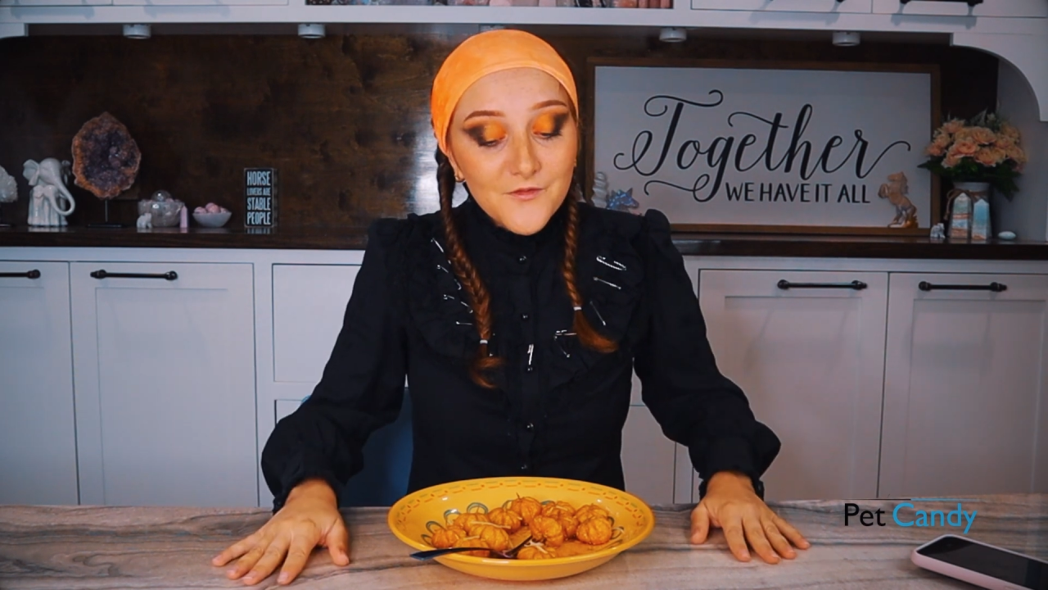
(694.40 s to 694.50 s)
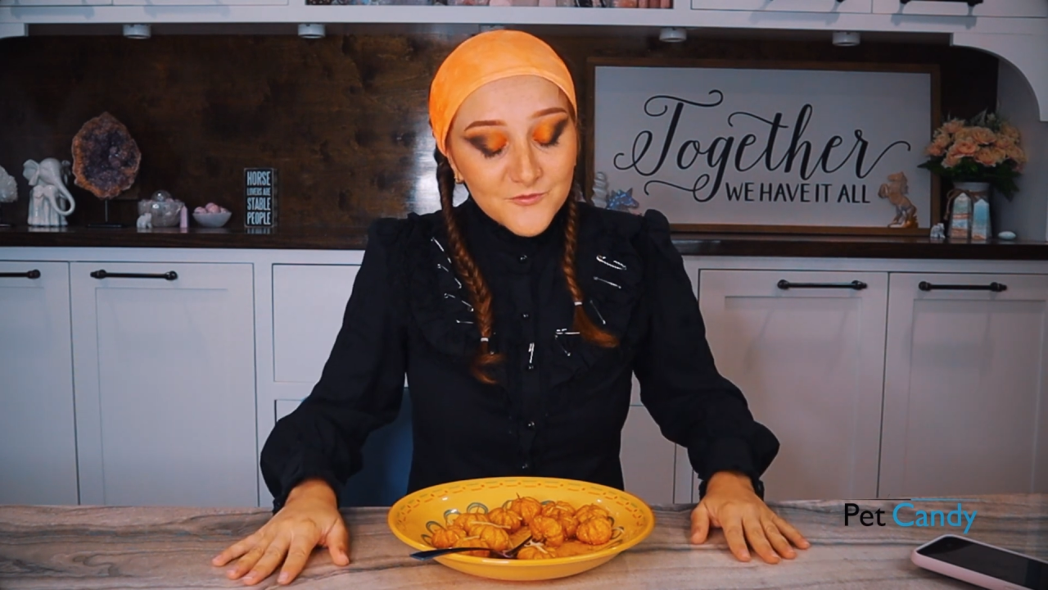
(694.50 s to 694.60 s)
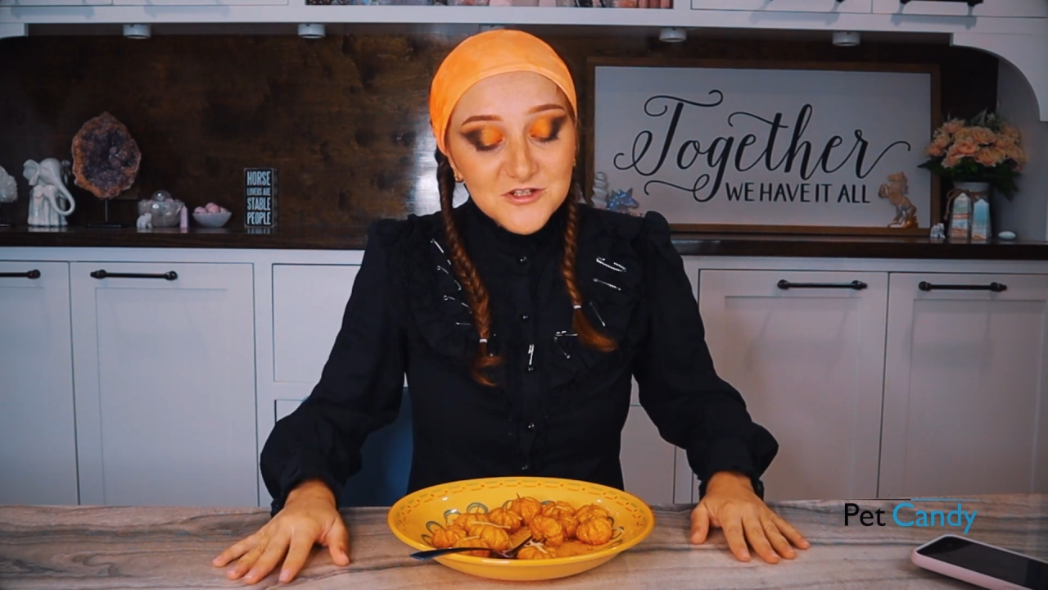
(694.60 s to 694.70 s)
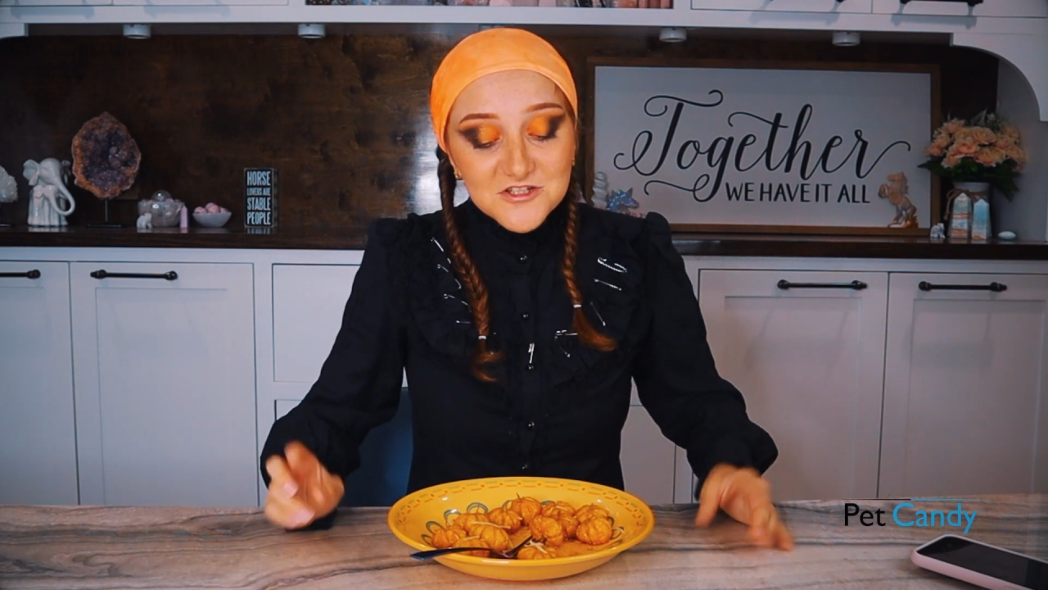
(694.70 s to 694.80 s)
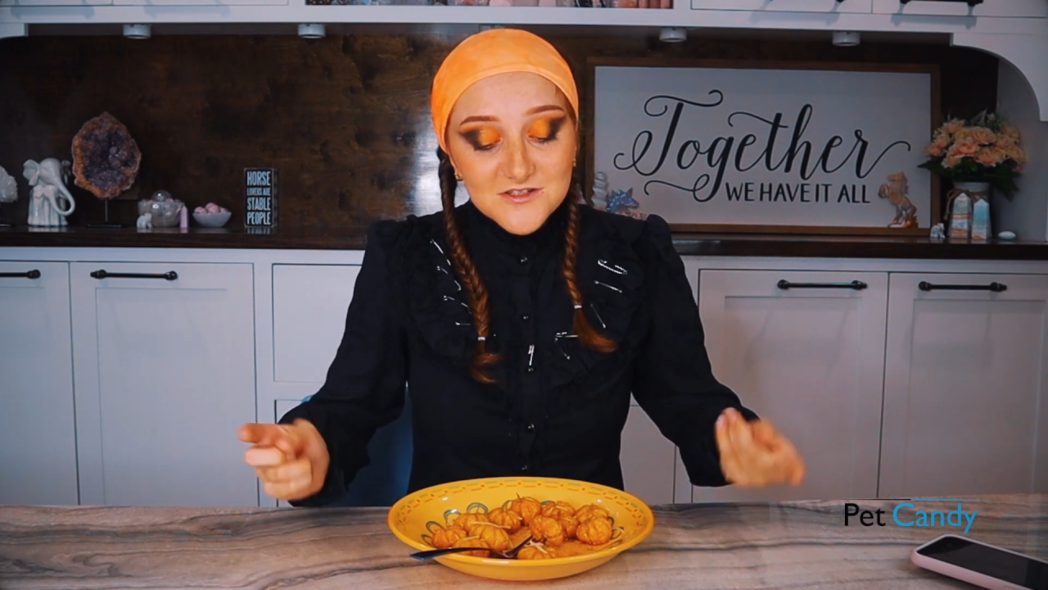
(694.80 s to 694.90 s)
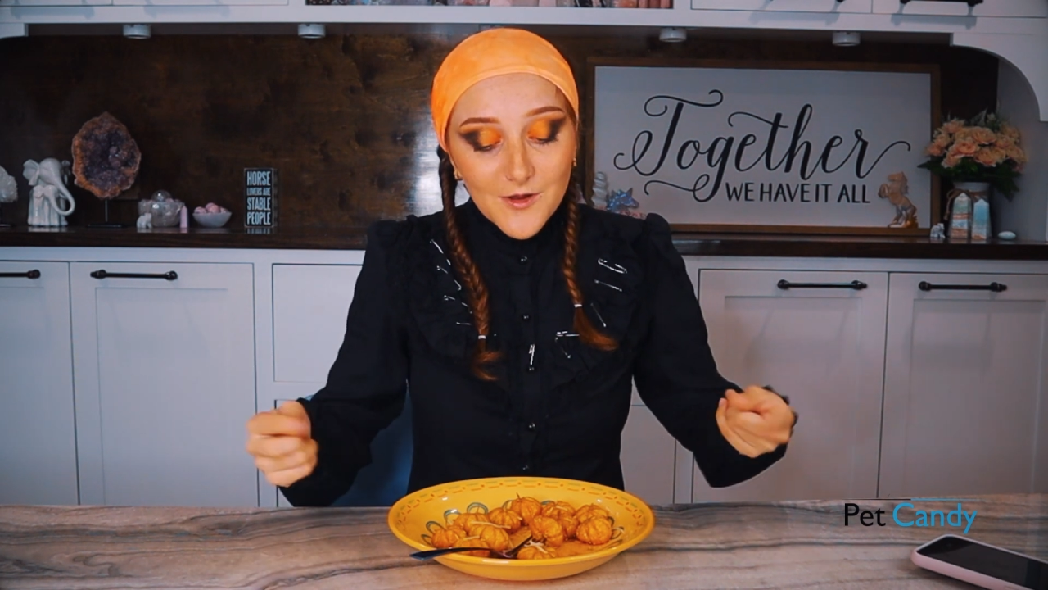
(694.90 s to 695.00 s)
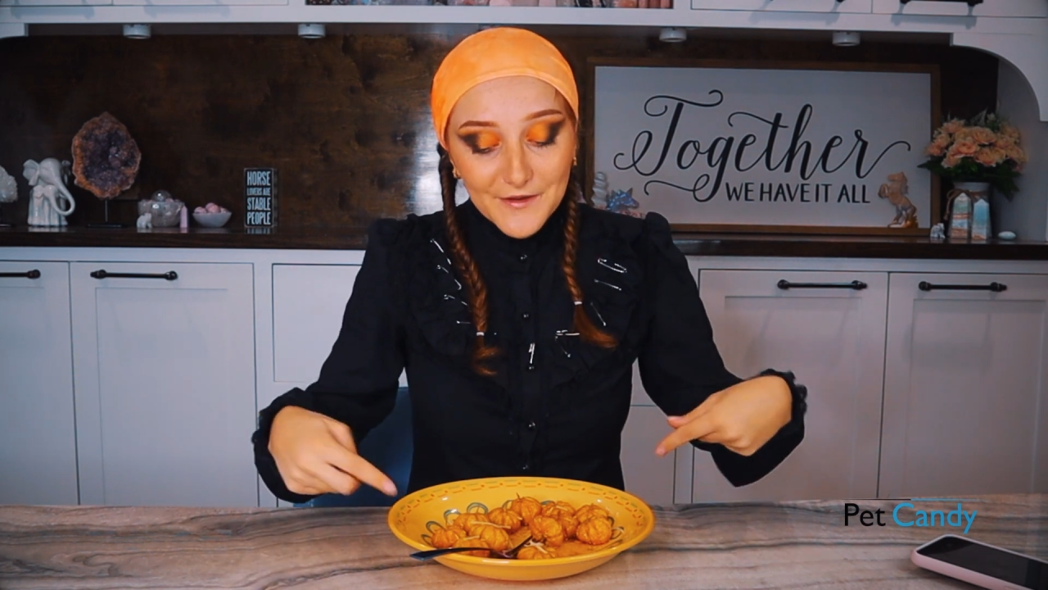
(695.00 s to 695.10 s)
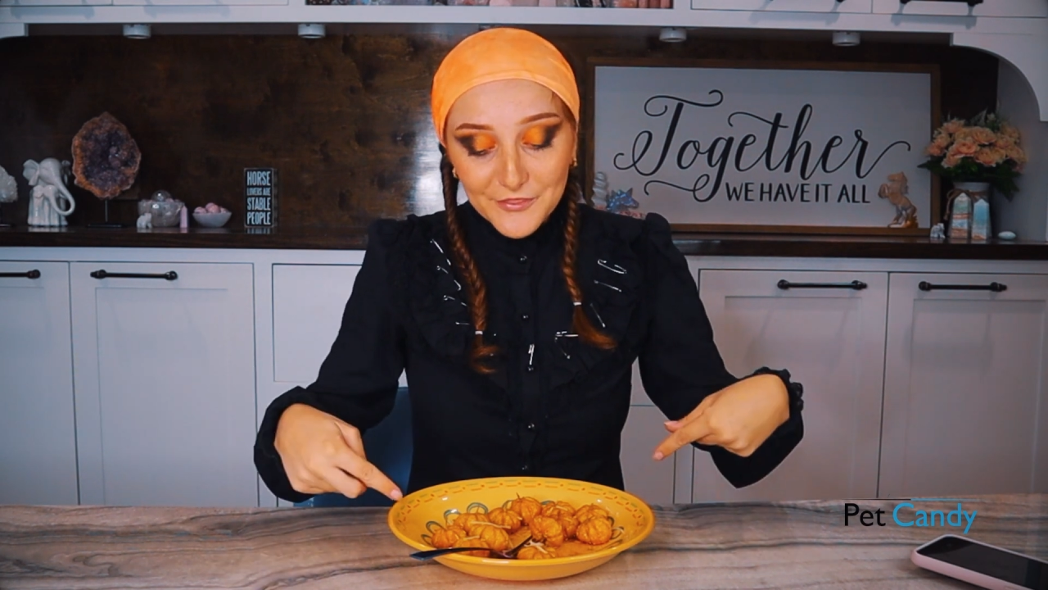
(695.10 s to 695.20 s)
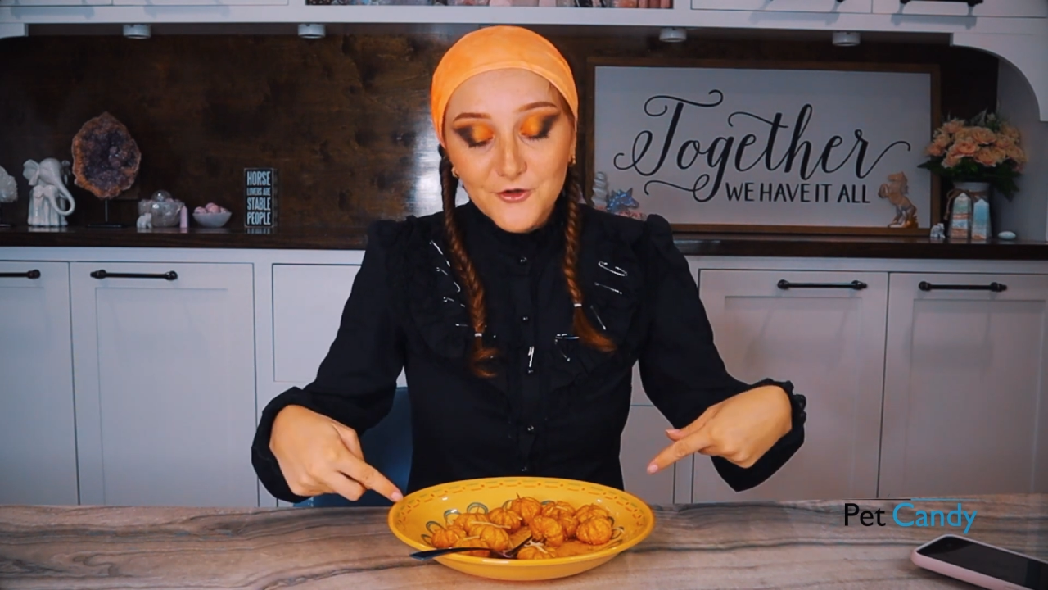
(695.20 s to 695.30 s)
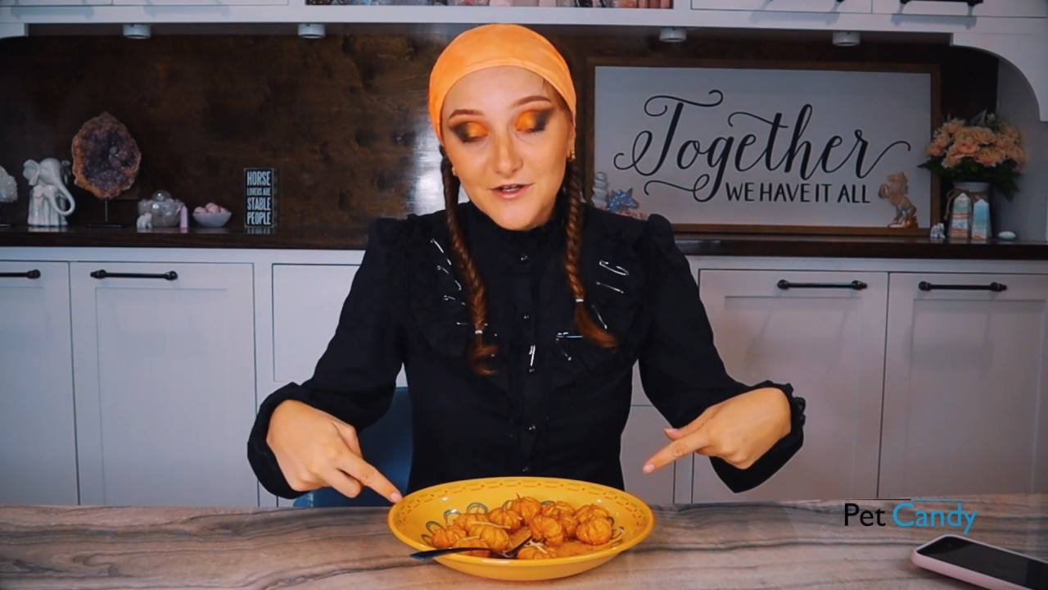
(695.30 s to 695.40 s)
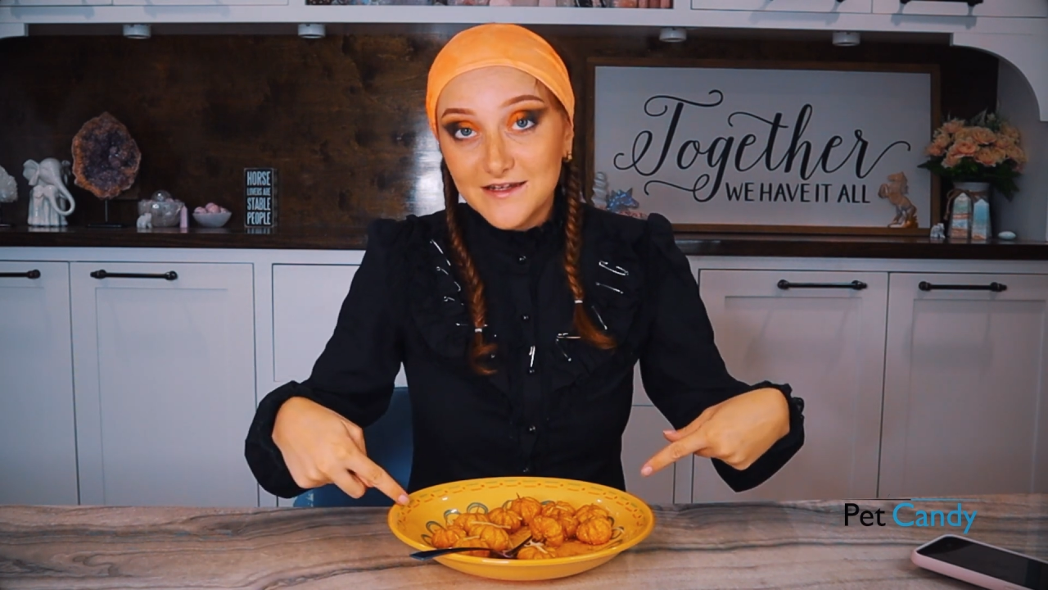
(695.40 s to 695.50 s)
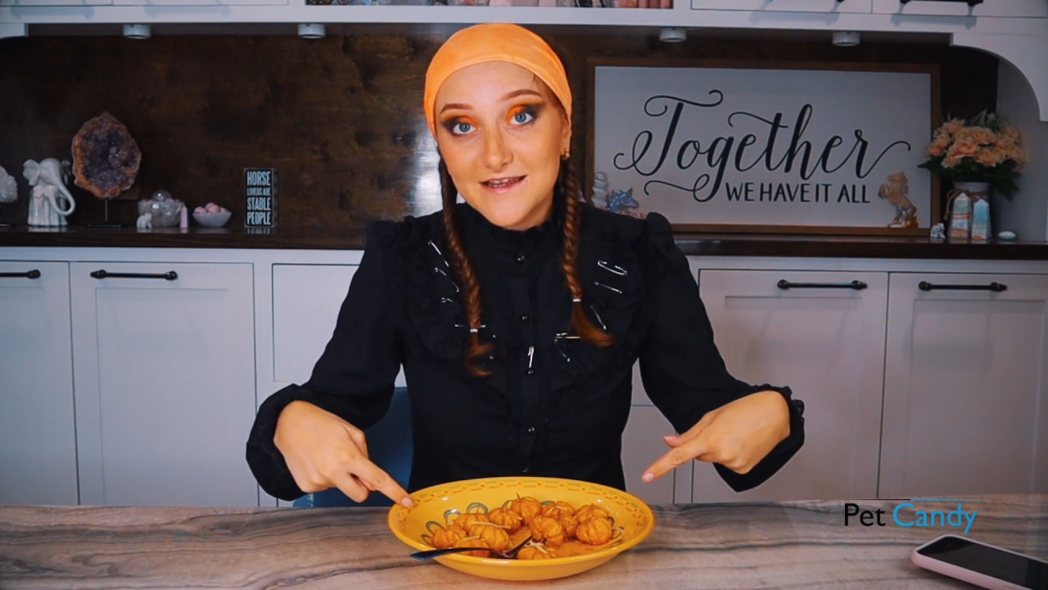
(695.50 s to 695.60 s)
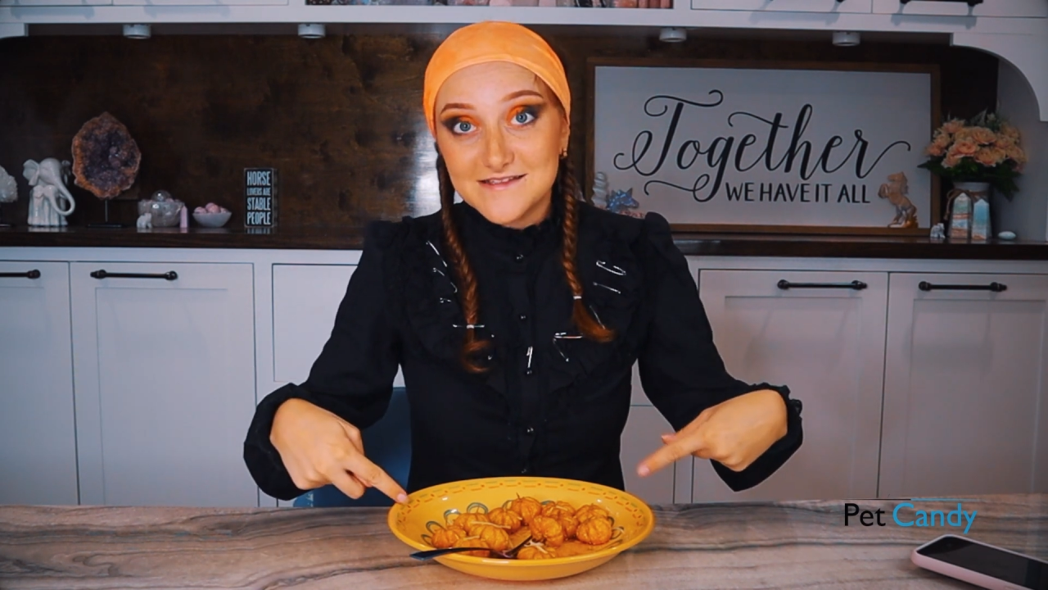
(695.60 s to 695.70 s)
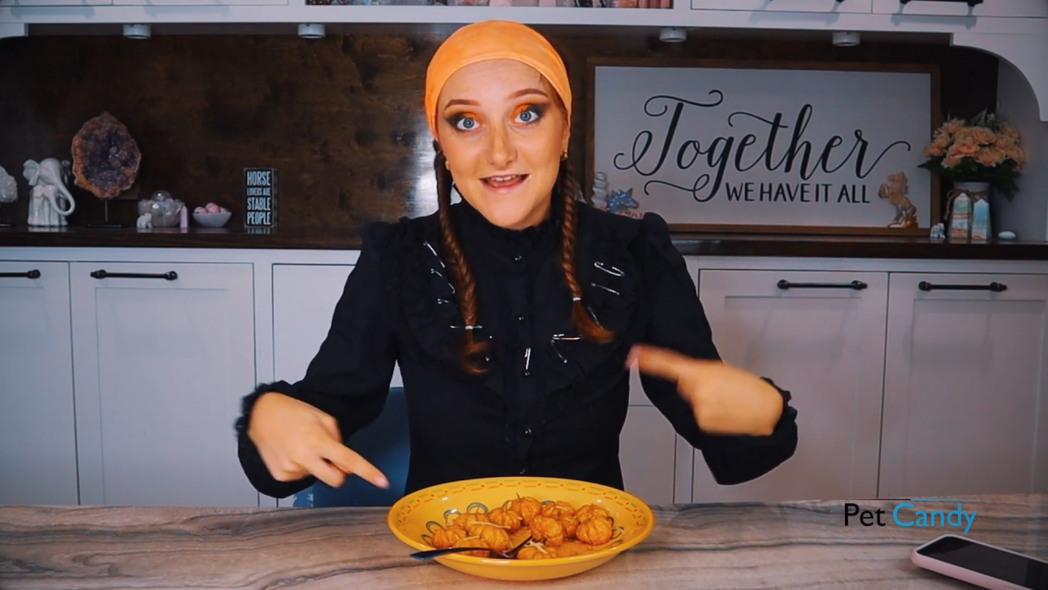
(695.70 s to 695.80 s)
we just got 30 days